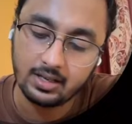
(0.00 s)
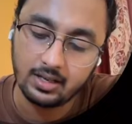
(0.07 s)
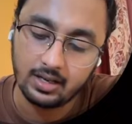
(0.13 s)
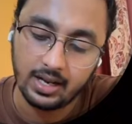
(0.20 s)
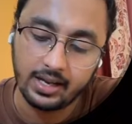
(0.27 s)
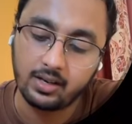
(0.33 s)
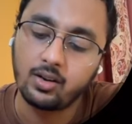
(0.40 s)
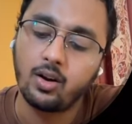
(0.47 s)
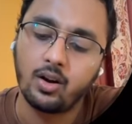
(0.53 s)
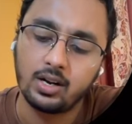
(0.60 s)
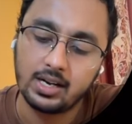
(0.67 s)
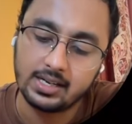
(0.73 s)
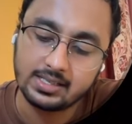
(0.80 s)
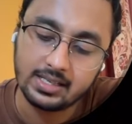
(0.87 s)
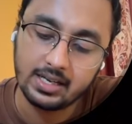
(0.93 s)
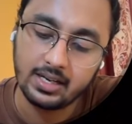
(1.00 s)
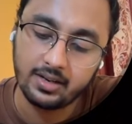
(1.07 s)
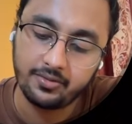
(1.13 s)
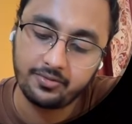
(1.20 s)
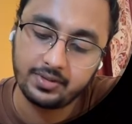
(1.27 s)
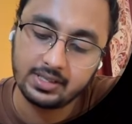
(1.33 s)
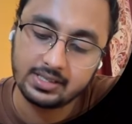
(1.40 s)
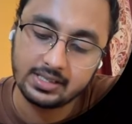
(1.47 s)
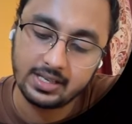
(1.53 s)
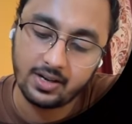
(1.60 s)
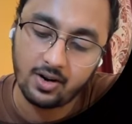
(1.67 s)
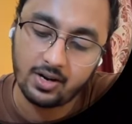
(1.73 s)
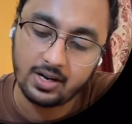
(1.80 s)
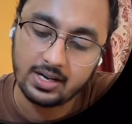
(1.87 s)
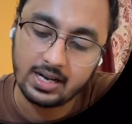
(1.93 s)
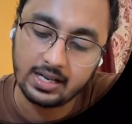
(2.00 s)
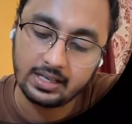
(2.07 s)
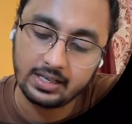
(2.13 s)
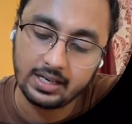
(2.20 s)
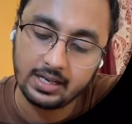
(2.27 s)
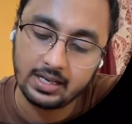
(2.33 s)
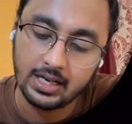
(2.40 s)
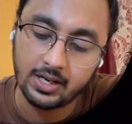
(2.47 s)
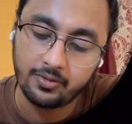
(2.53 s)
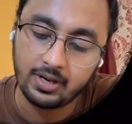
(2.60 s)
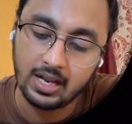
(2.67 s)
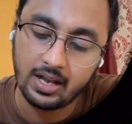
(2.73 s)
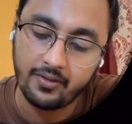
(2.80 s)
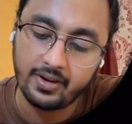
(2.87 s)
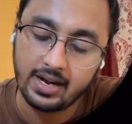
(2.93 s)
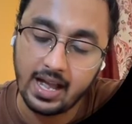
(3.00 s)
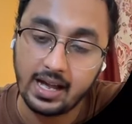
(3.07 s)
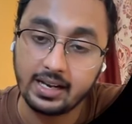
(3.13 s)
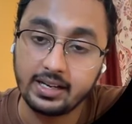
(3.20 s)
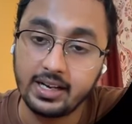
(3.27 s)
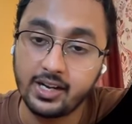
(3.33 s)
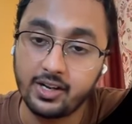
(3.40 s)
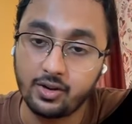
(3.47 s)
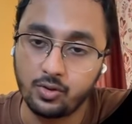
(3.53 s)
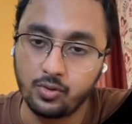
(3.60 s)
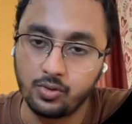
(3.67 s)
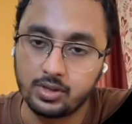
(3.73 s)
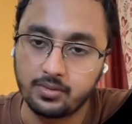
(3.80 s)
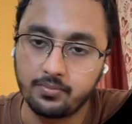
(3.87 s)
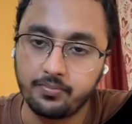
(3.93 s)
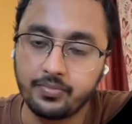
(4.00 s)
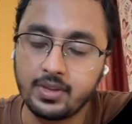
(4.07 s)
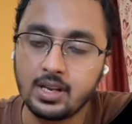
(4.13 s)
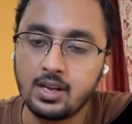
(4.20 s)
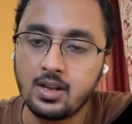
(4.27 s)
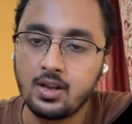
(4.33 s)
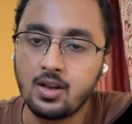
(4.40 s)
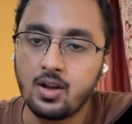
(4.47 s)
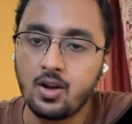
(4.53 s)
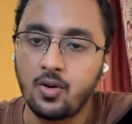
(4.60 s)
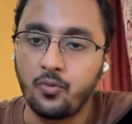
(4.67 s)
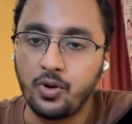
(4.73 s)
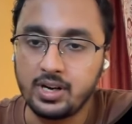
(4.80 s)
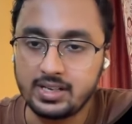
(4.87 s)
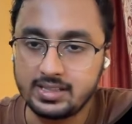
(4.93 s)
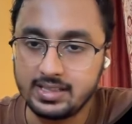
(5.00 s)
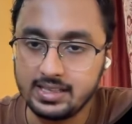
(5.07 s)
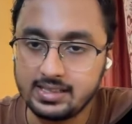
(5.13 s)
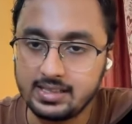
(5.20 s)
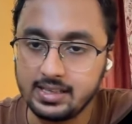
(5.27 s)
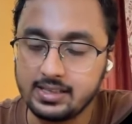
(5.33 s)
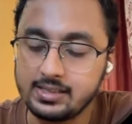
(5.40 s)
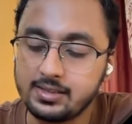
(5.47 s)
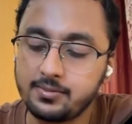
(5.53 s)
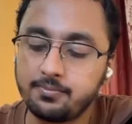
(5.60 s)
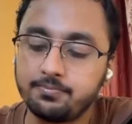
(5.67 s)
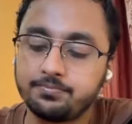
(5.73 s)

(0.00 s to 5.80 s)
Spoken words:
like, or let's say if this is an order aggregate, it will have an aggregate root. What this is,